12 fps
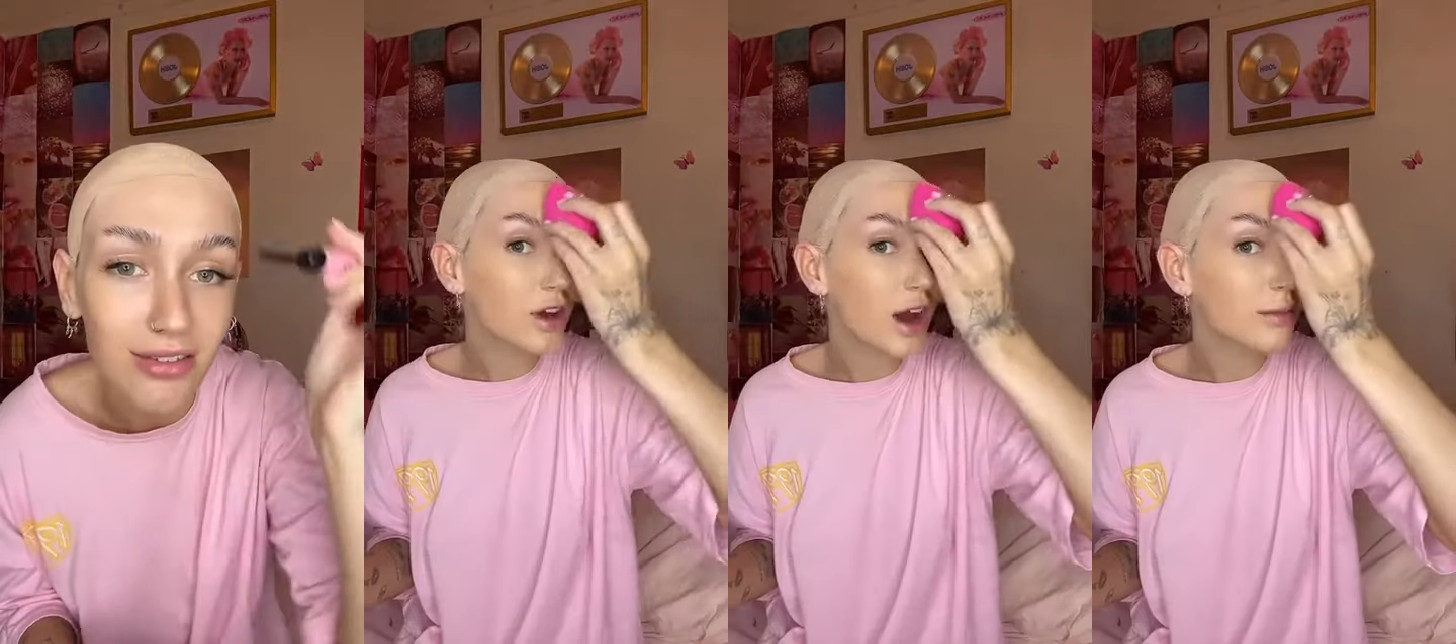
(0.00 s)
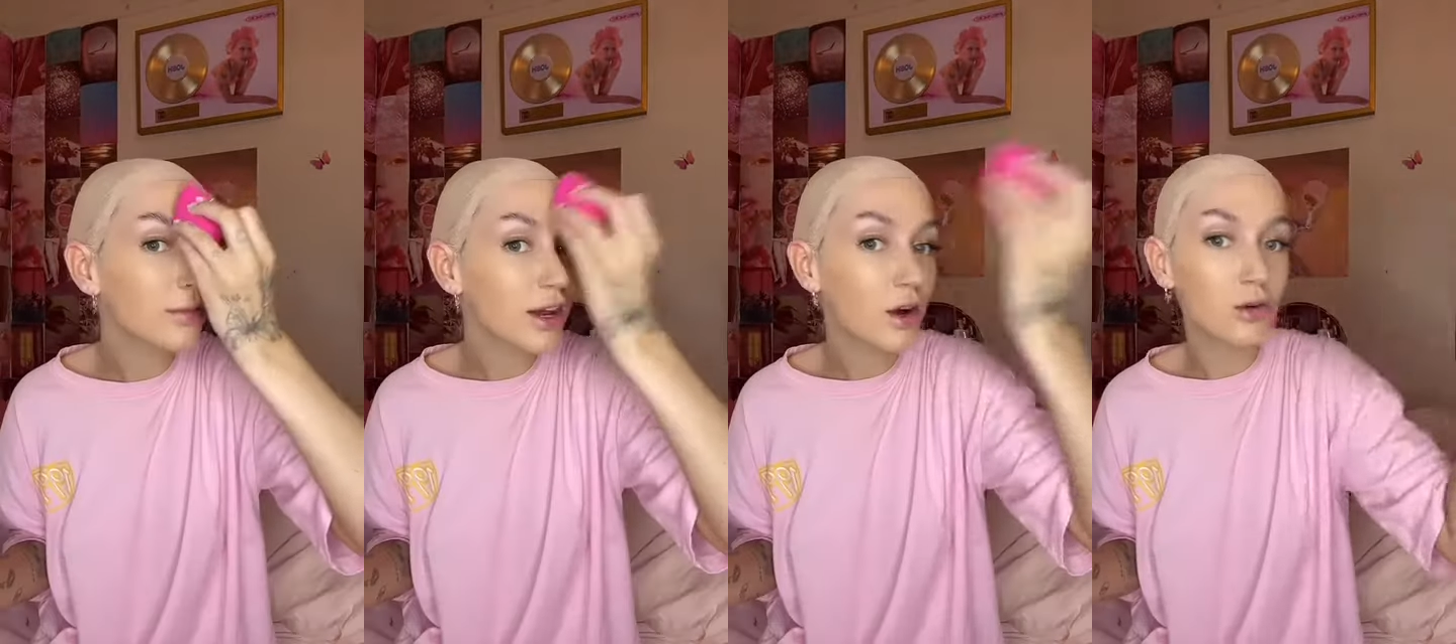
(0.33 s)
So I'm
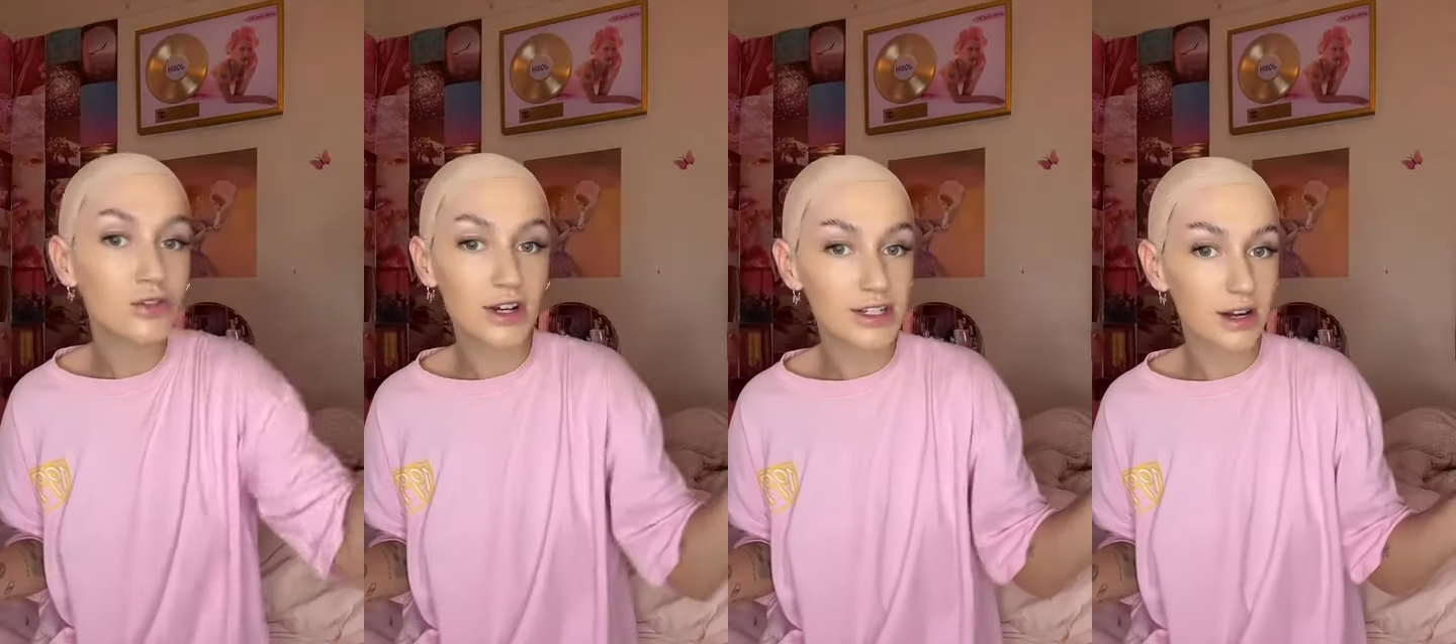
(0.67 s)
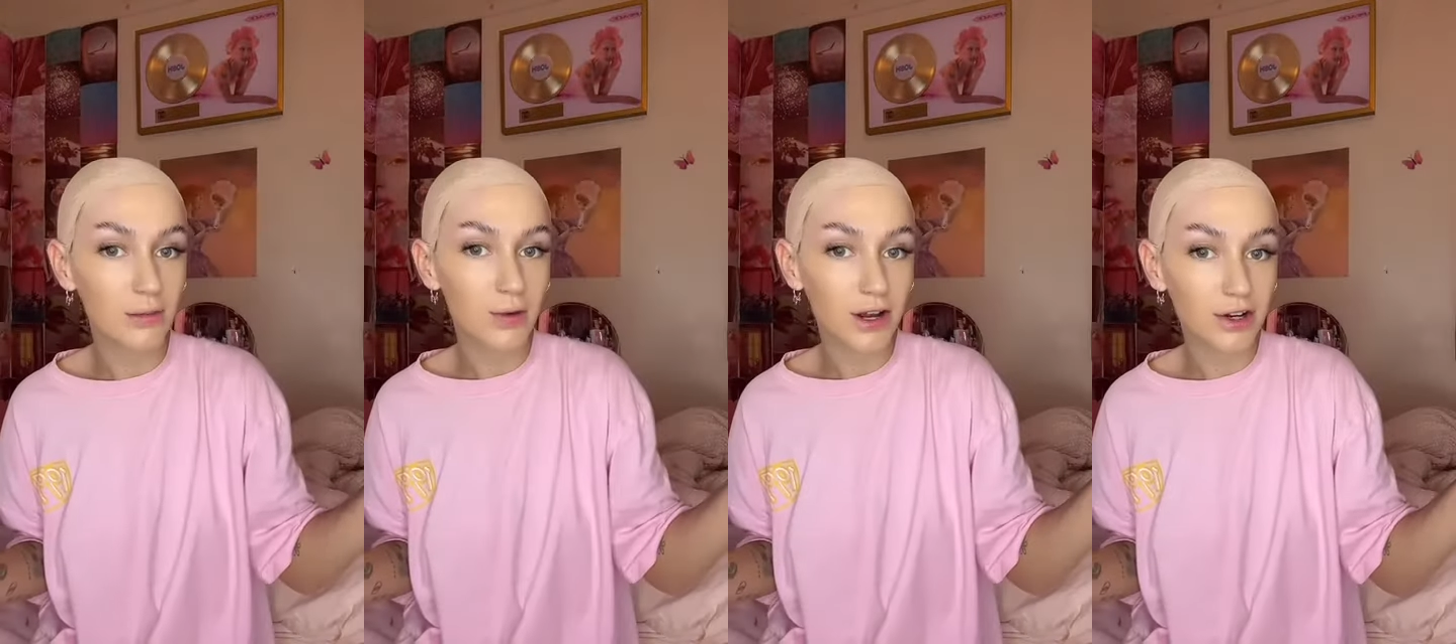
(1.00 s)
like all dressed
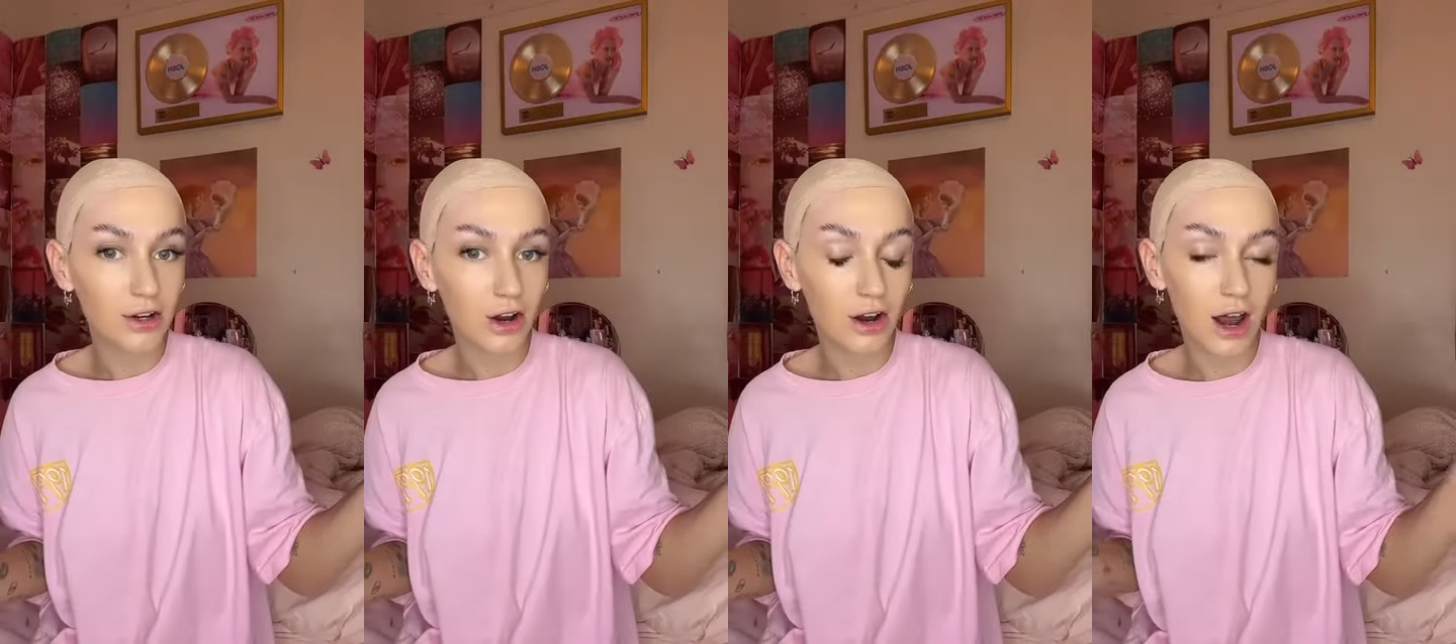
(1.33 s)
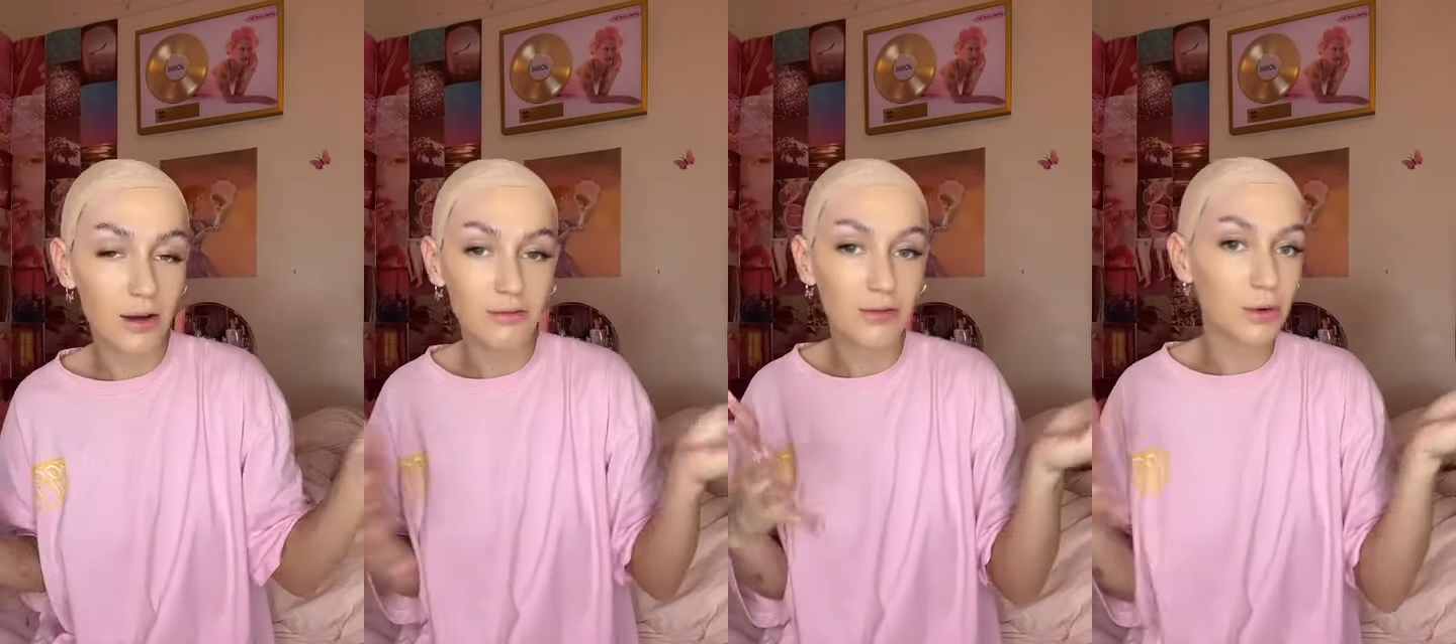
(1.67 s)
up, ready to go.
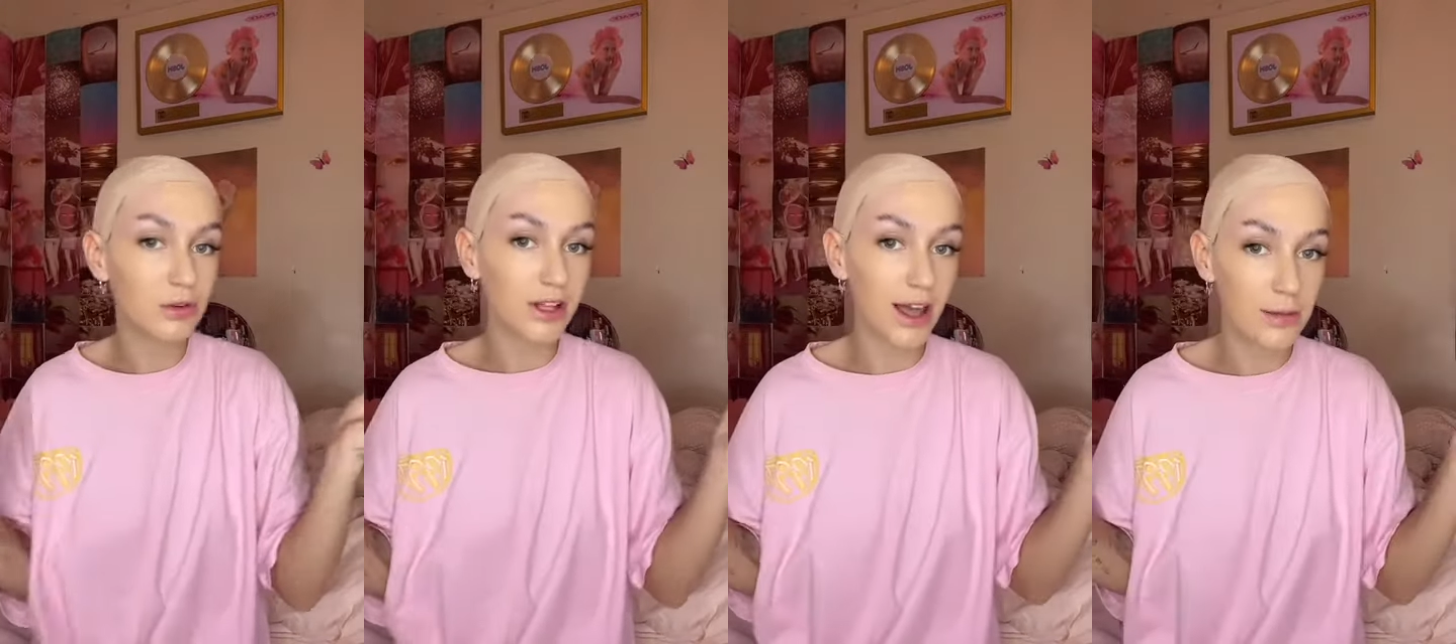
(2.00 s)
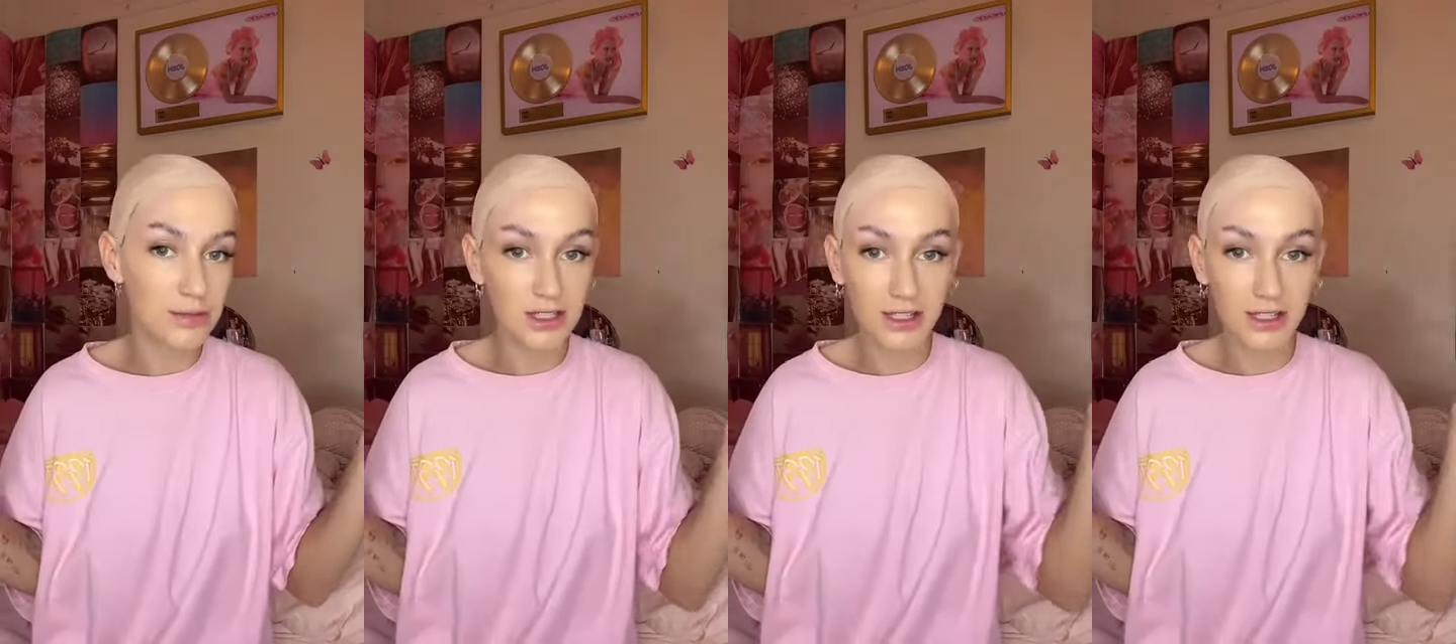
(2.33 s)
I'm full glammed,